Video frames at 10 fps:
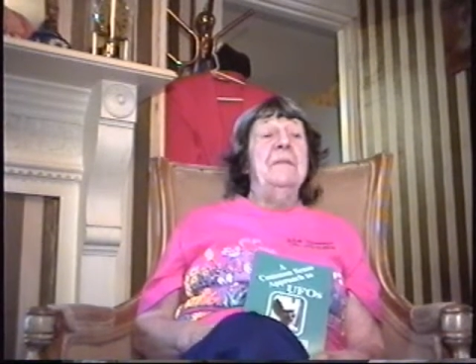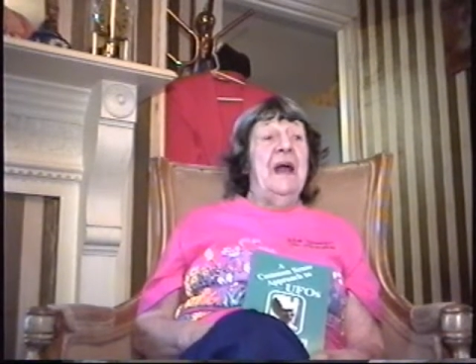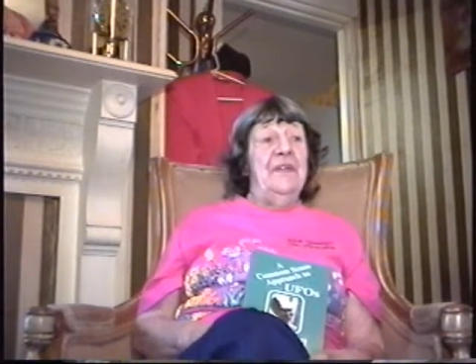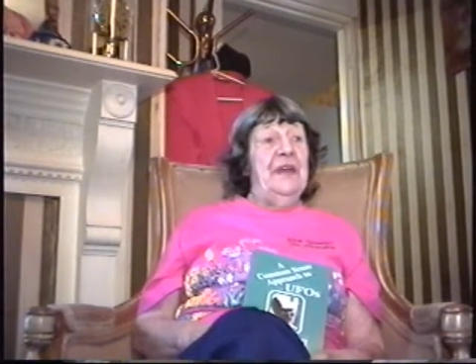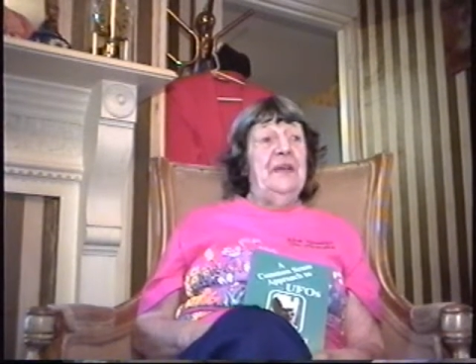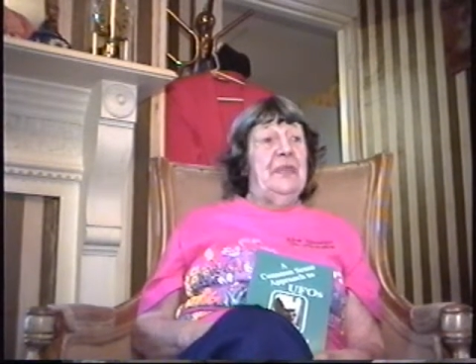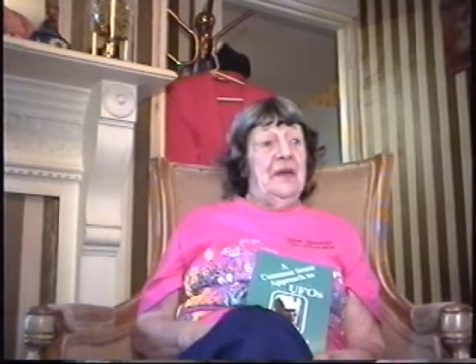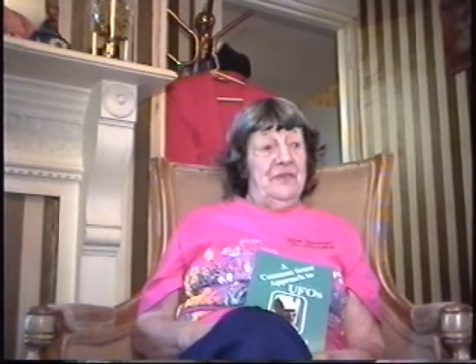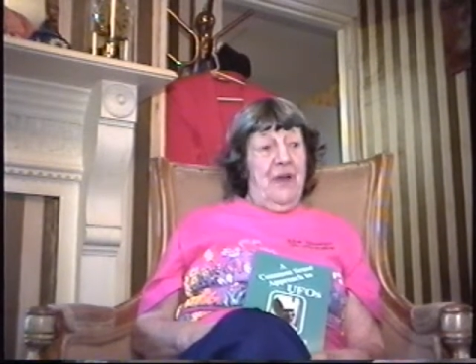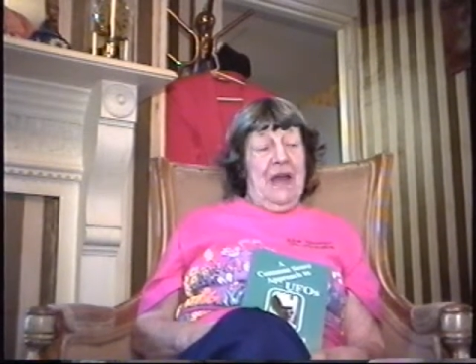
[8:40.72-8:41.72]
I mean, I think
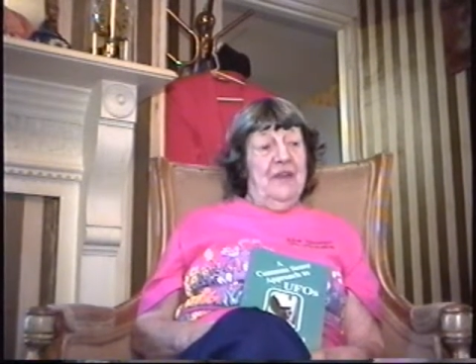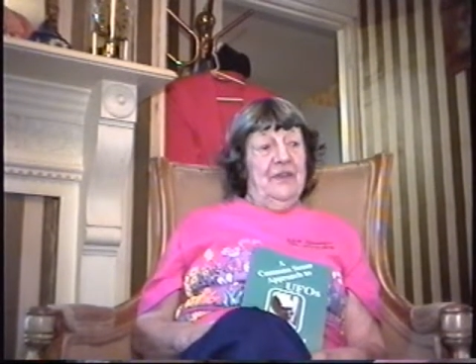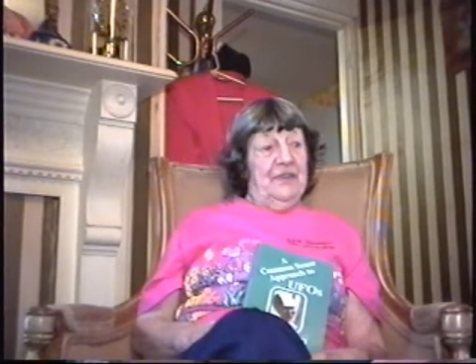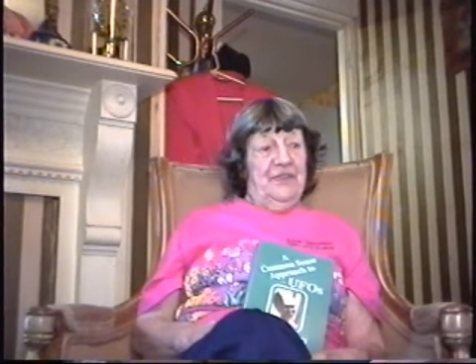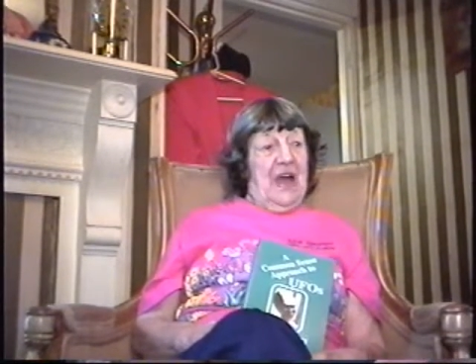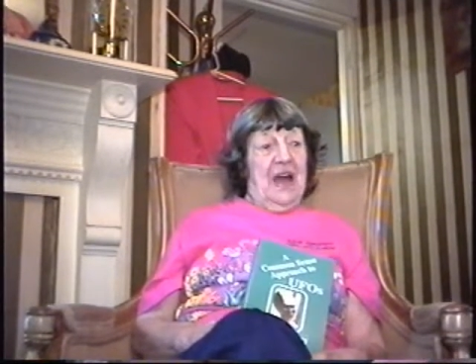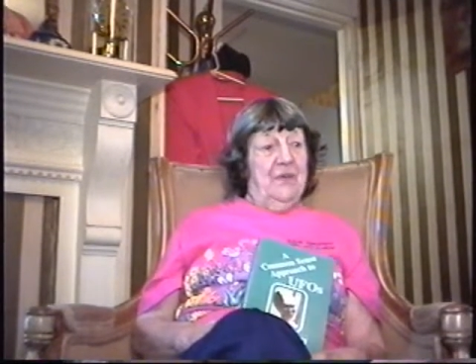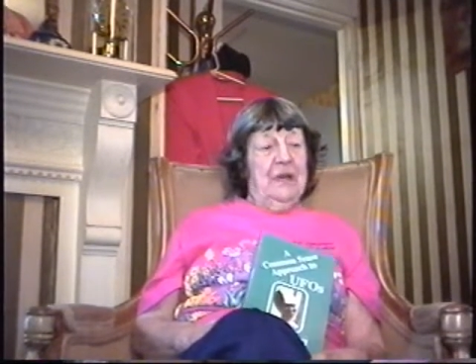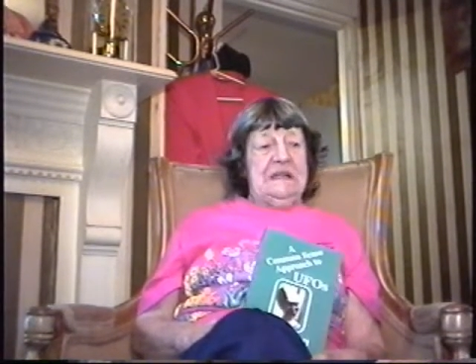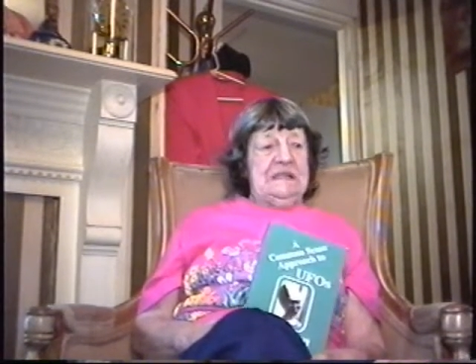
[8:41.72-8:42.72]
they're trying to
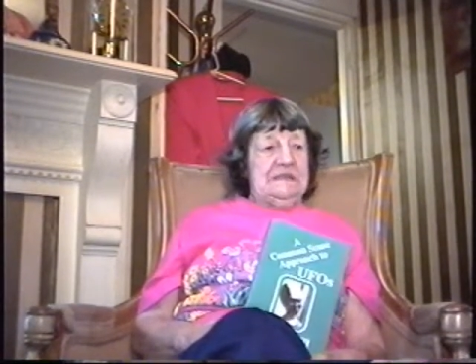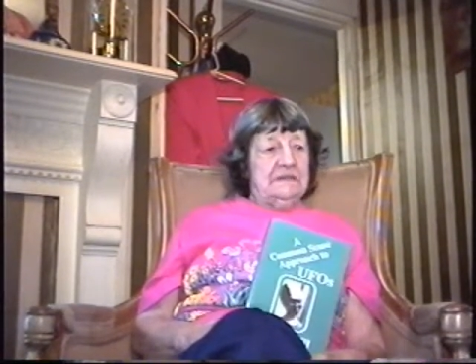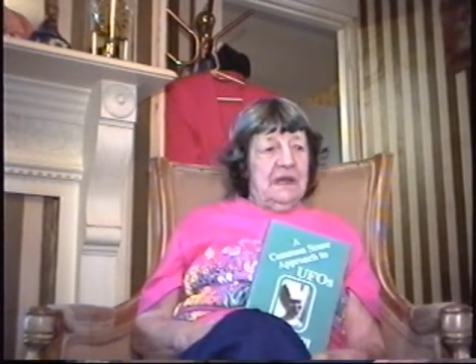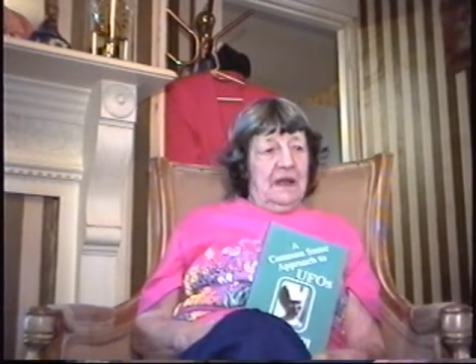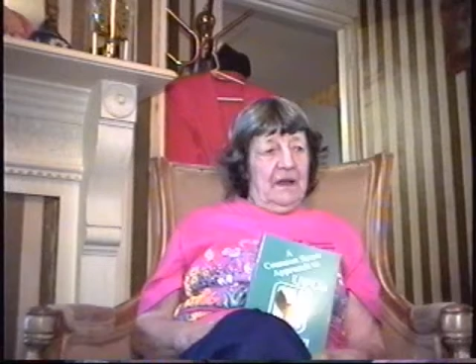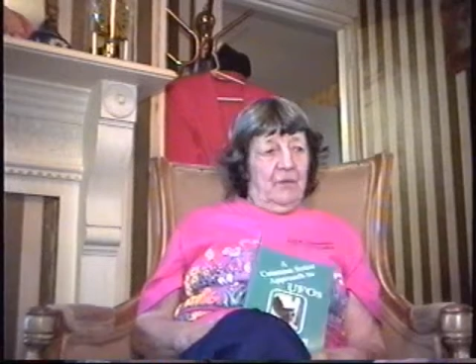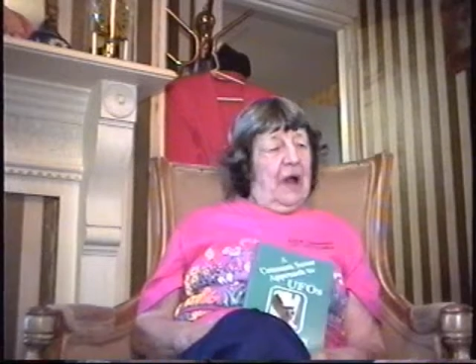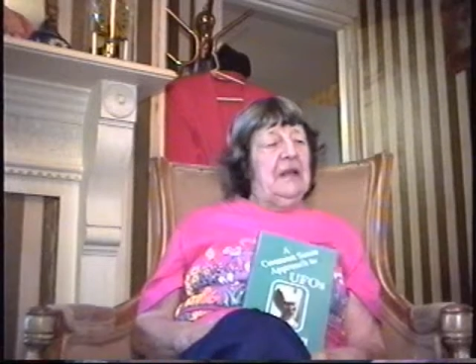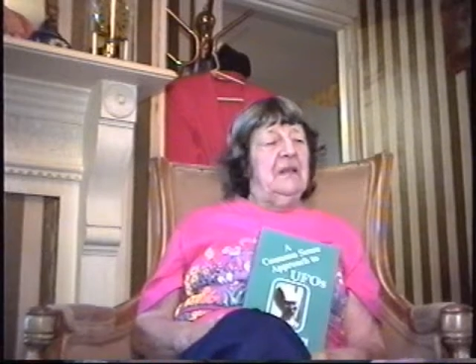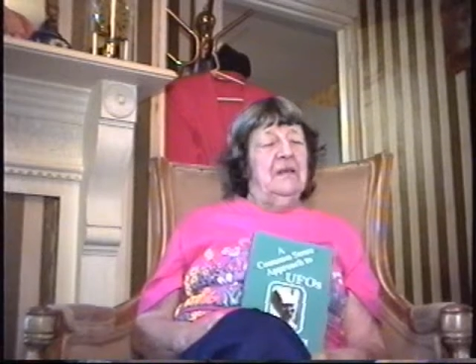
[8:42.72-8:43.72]
decide
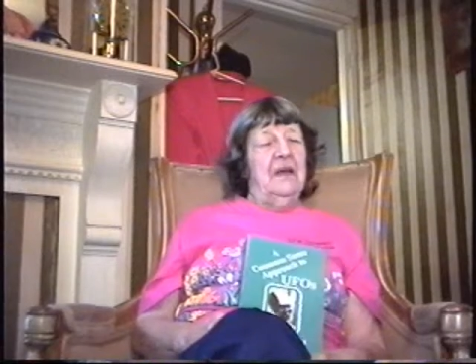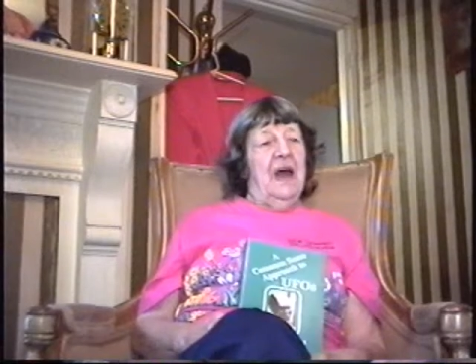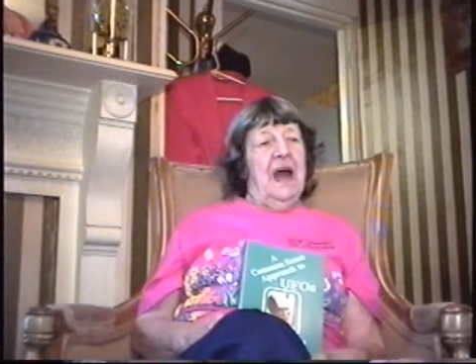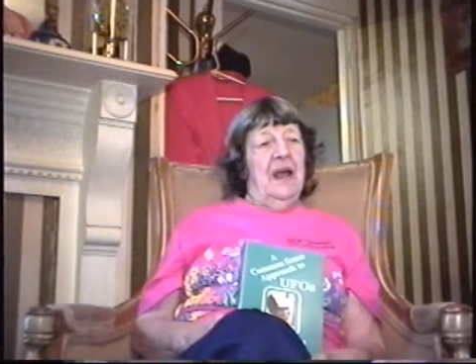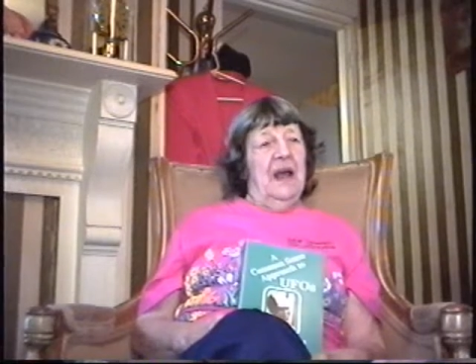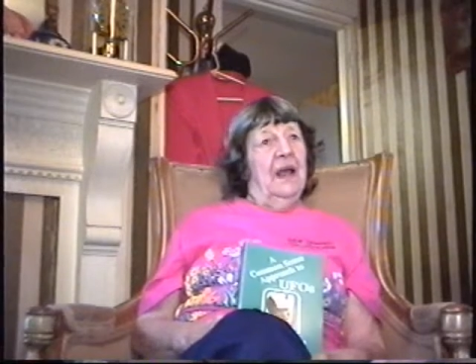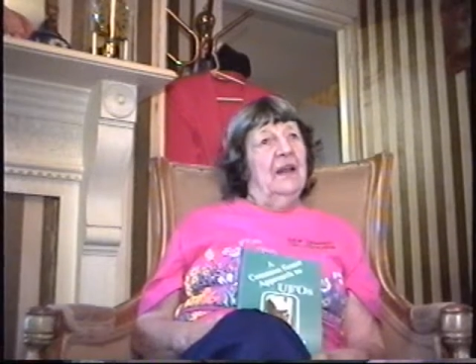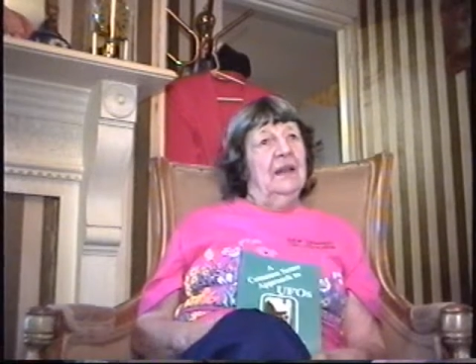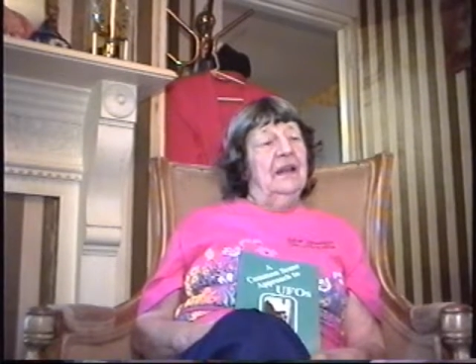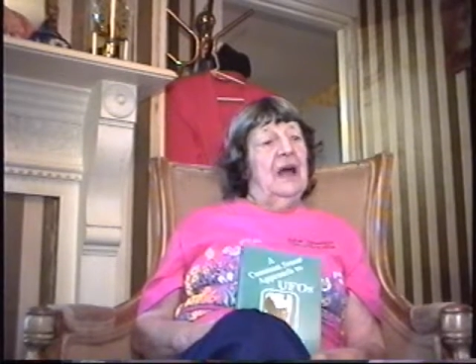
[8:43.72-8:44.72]
what
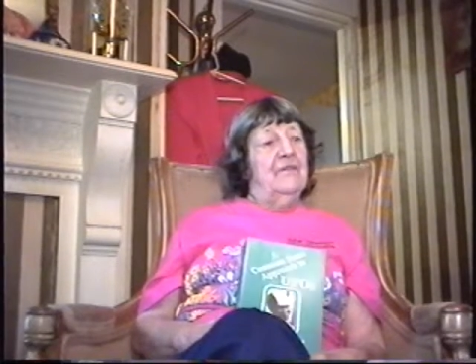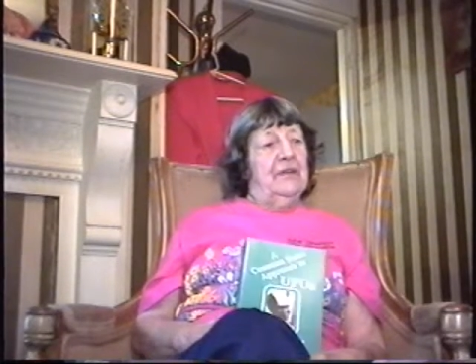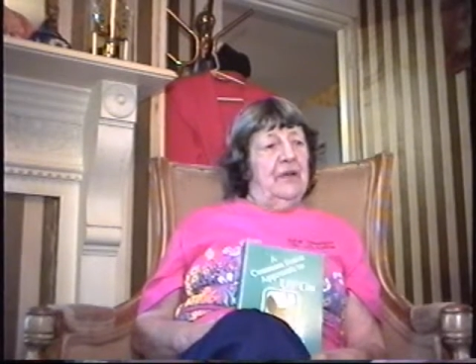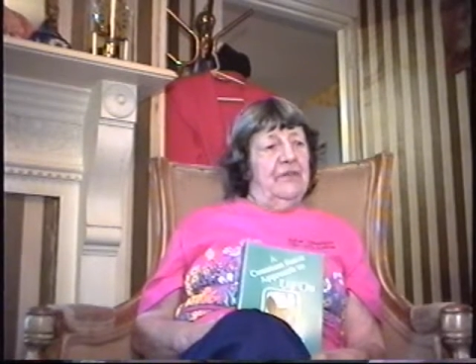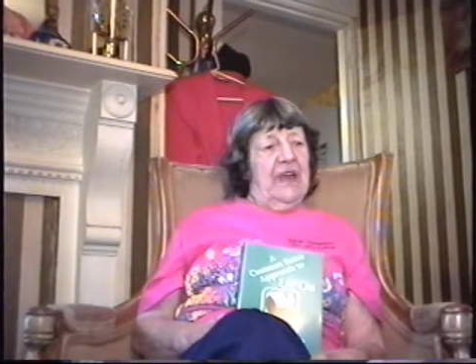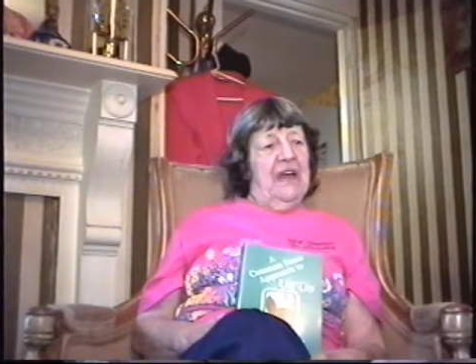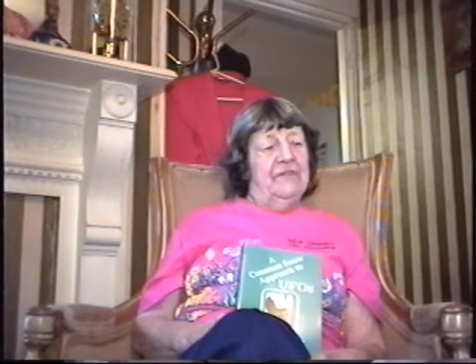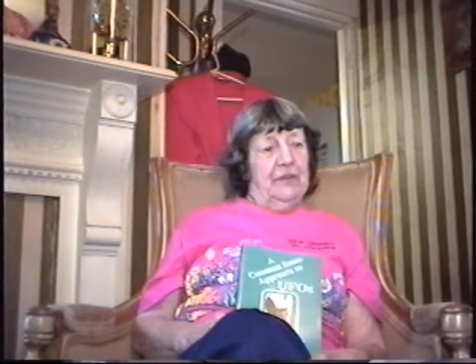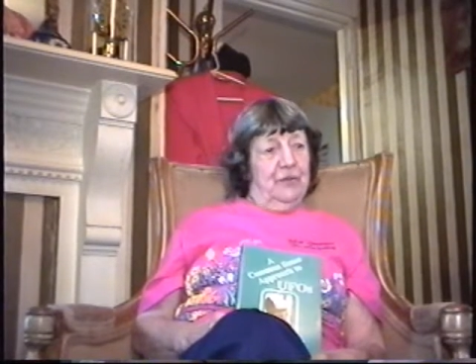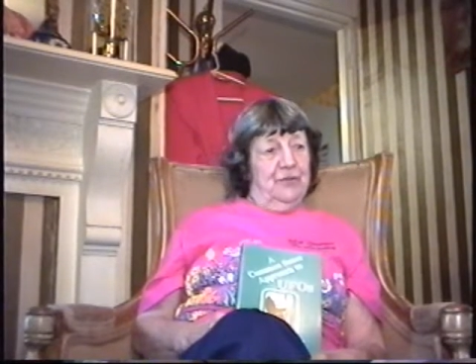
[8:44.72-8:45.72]
level of
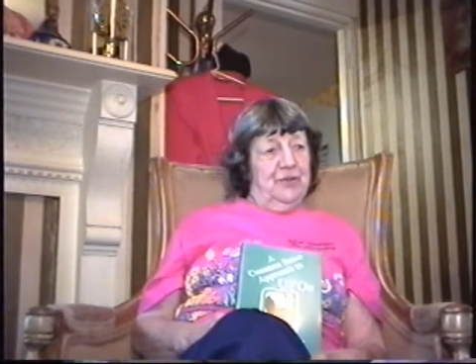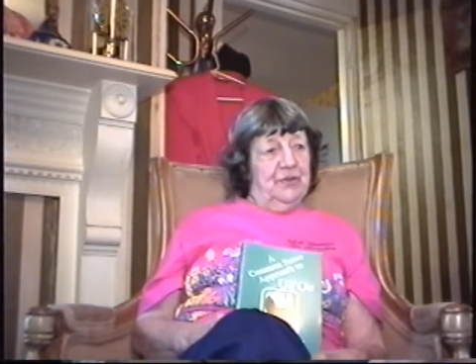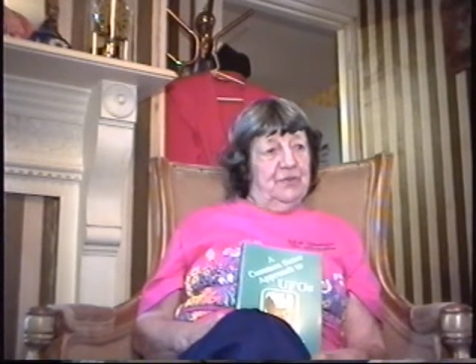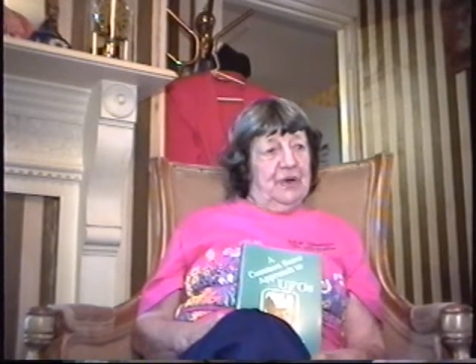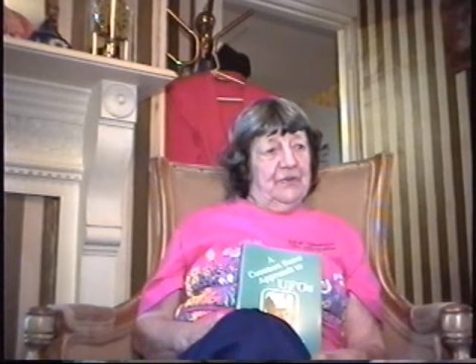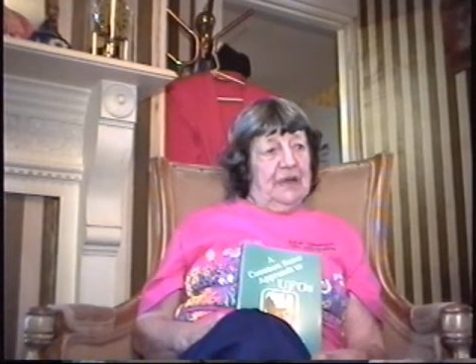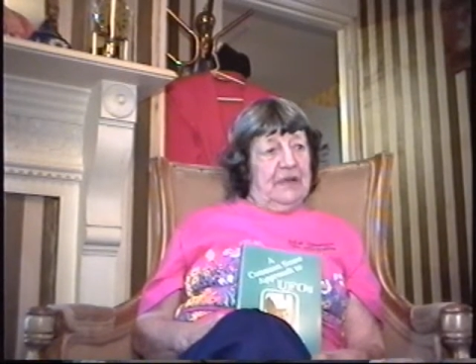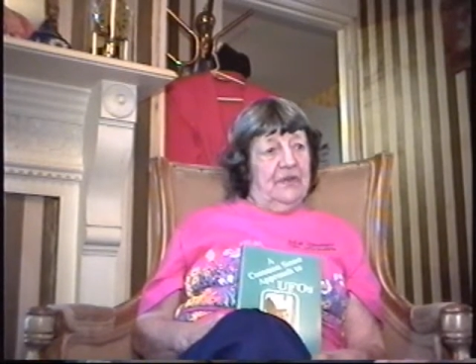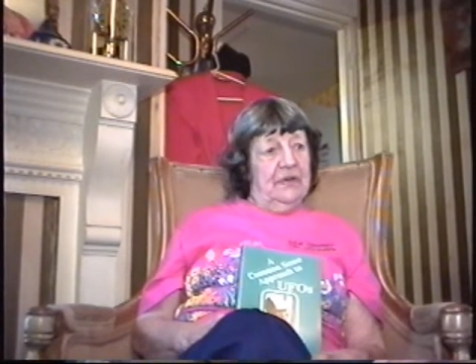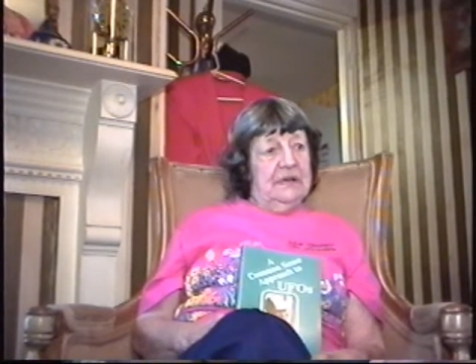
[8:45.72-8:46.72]
evolution we're in.